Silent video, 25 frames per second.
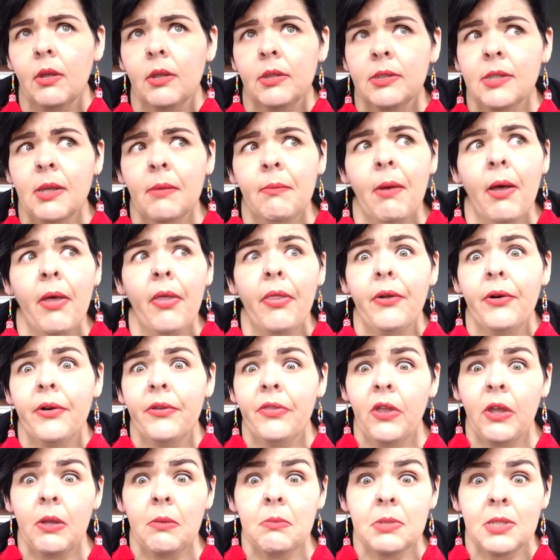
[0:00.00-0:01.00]
Some other
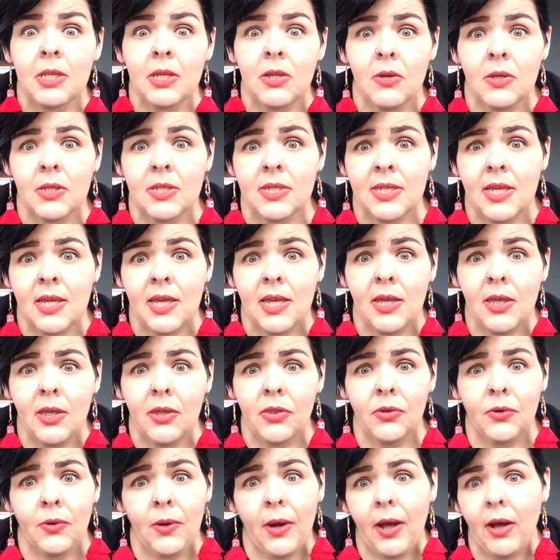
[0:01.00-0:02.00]
themes that you can see
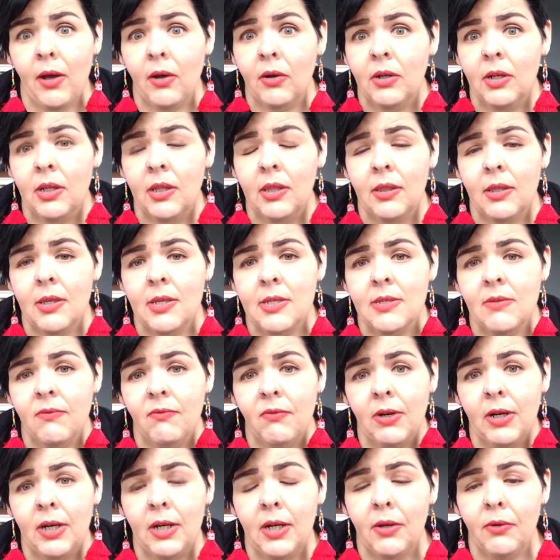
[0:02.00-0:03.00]
throughout in these
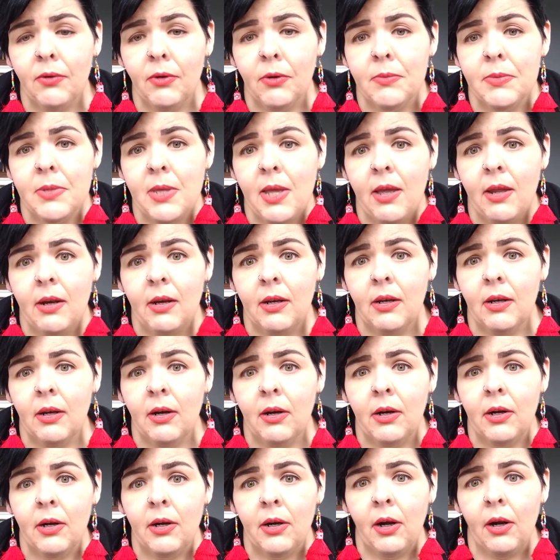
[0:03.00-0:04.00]
infinity rooms and in
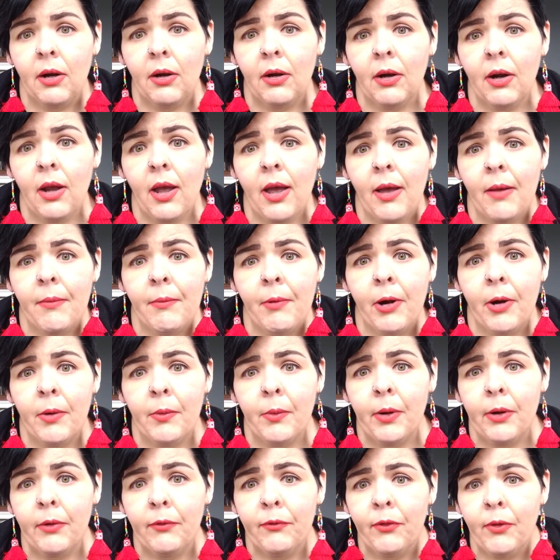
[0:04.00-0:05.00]
her
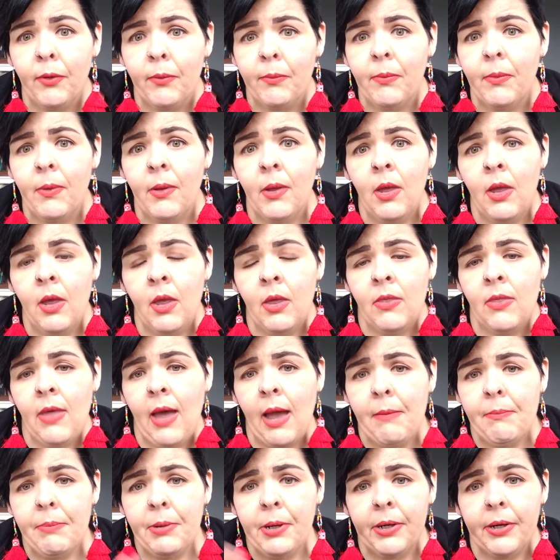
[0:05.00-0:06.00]
artwork from
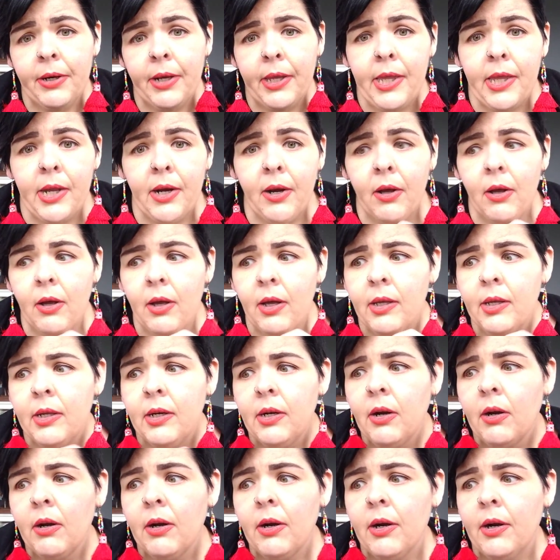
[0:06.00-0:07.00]
that period
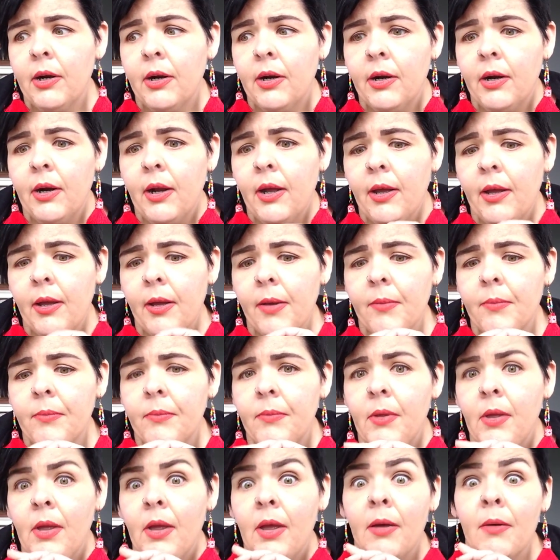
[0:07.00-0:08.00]
on are
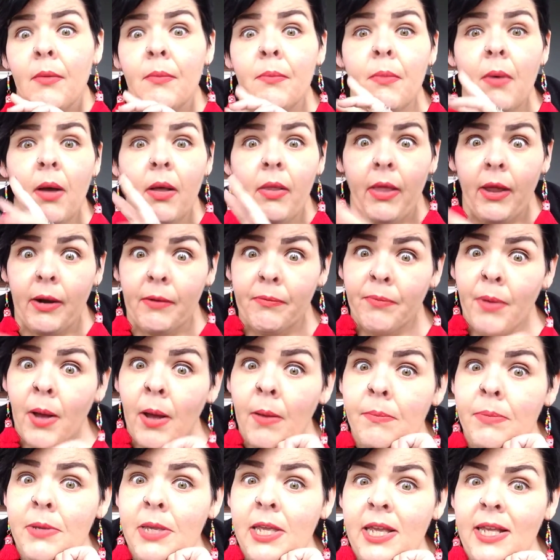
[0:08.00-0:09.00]
a lot of
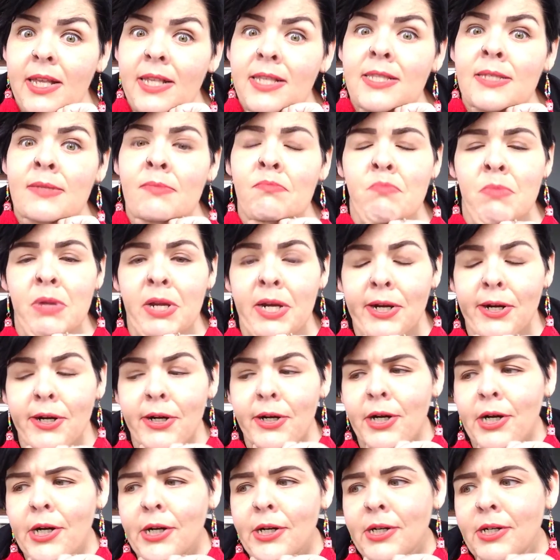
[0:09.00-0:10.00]
pumpkins,
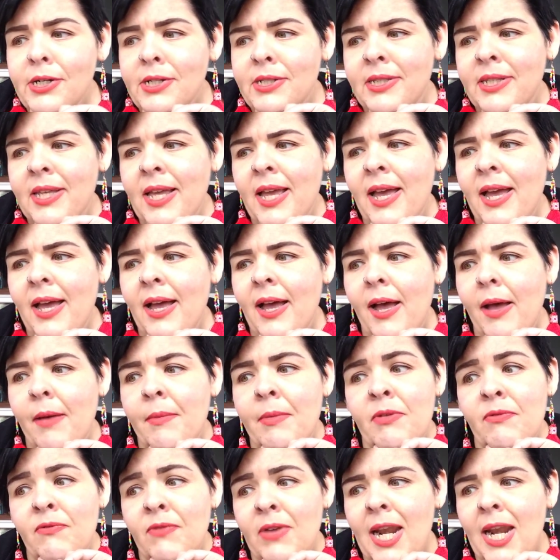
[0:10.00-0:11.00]
mirrors,
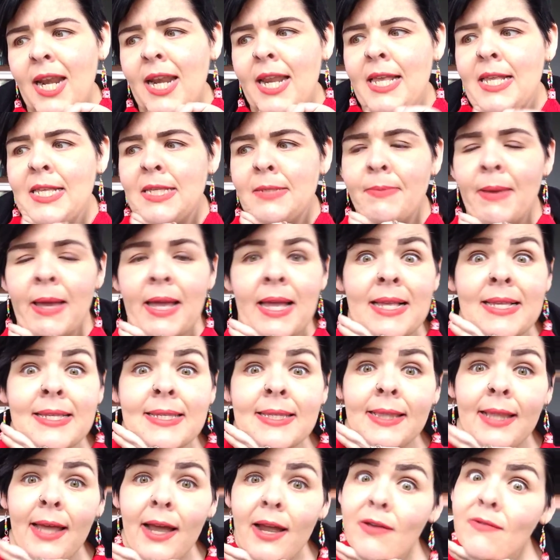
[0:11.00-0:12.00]
infinity,
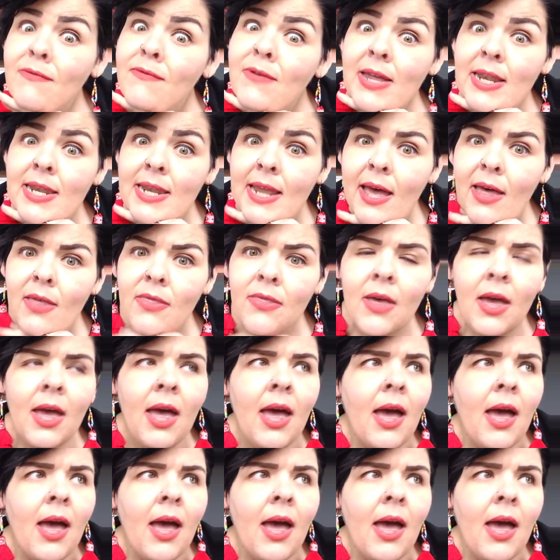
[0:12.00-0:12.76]
space, life, and death.